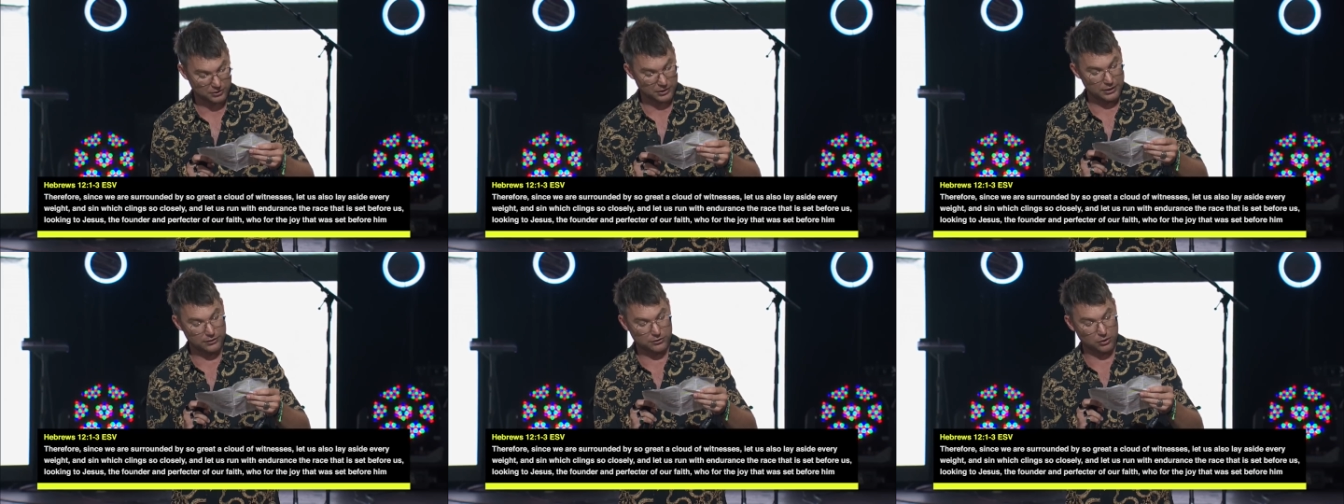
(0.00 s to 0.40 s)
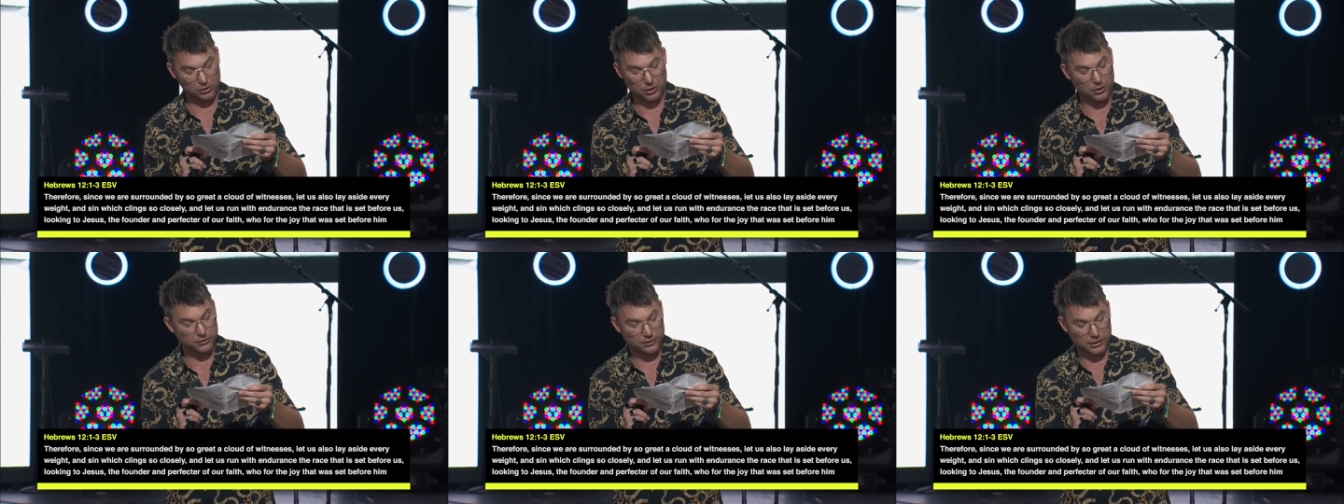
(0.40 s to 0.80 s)
which clings so
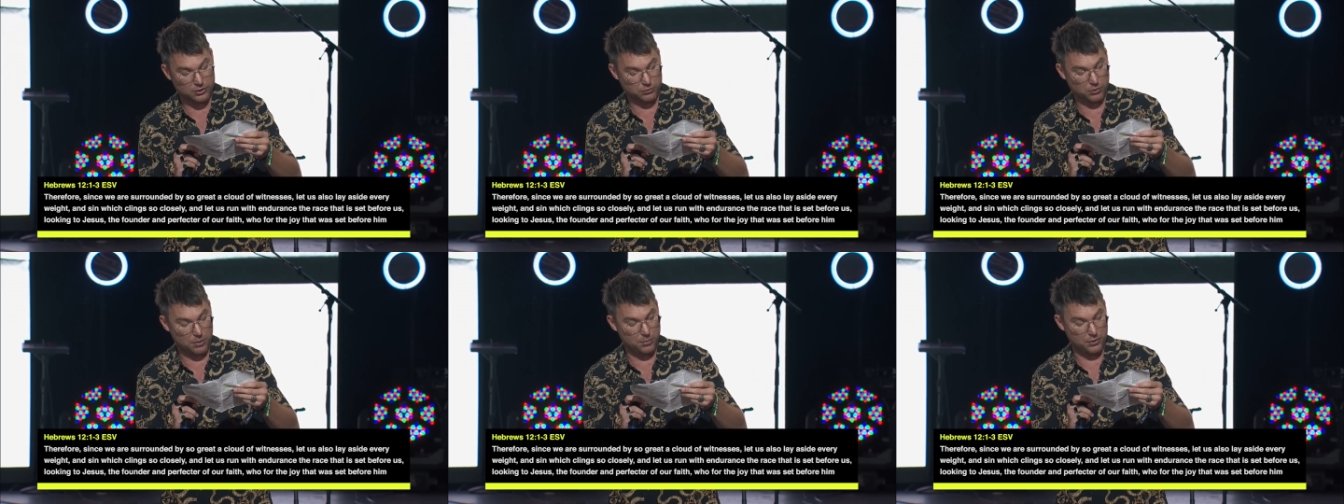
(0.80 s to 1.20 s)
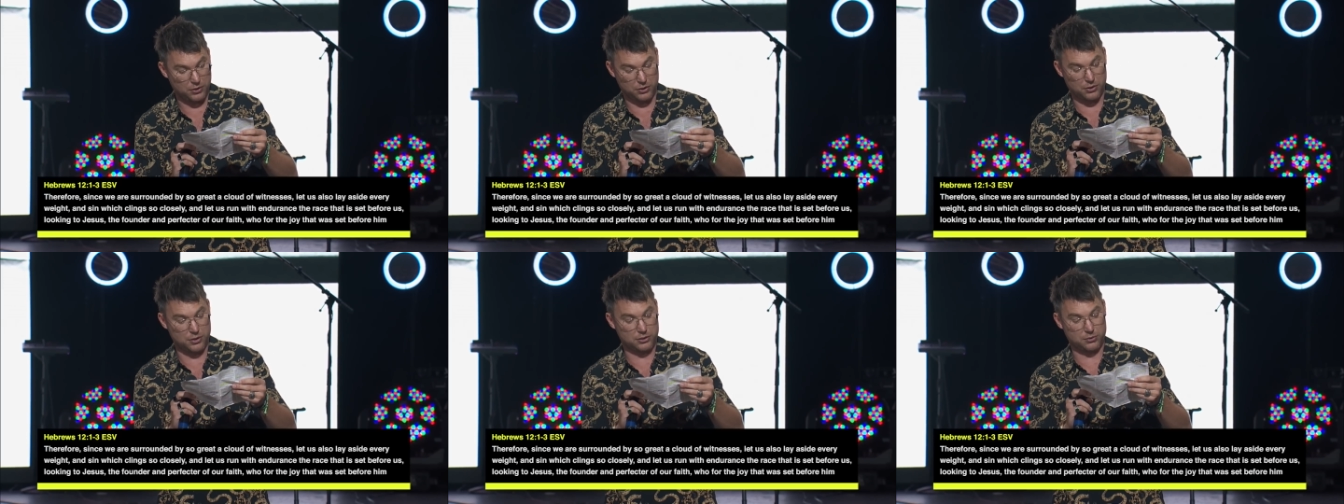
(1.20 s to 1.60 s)
closely. Let us run with
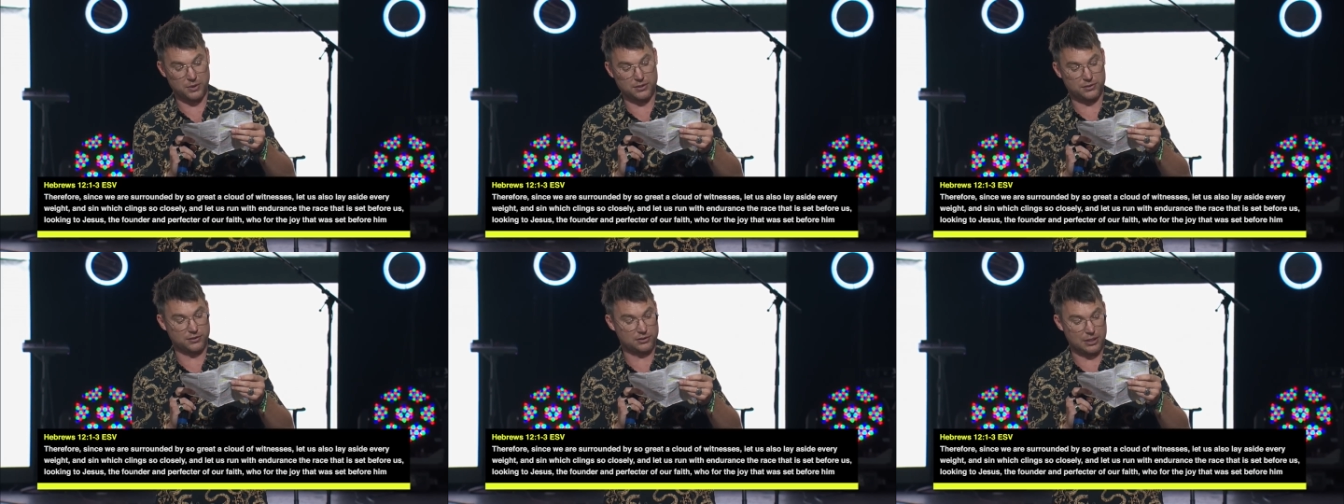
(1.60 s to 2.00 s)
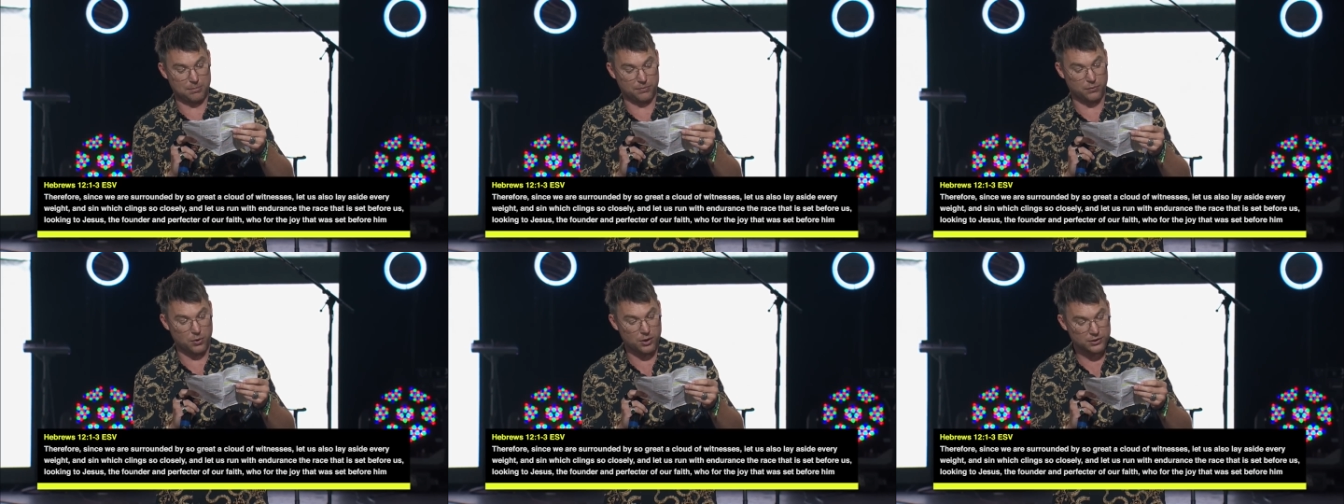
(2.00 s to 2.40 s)
endurance the race that's
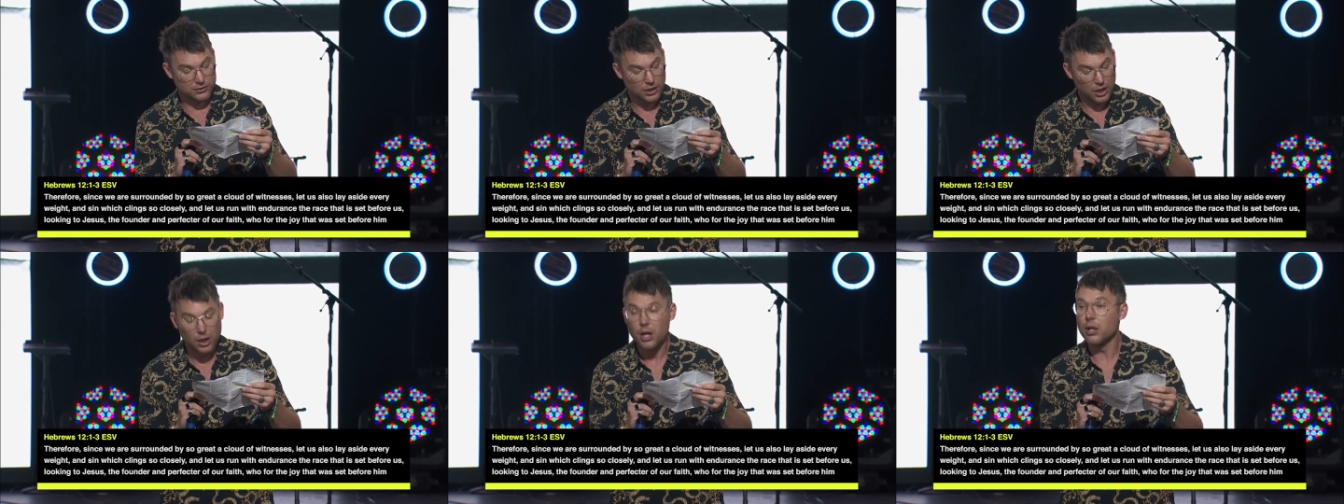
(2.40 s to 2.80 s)
set before us.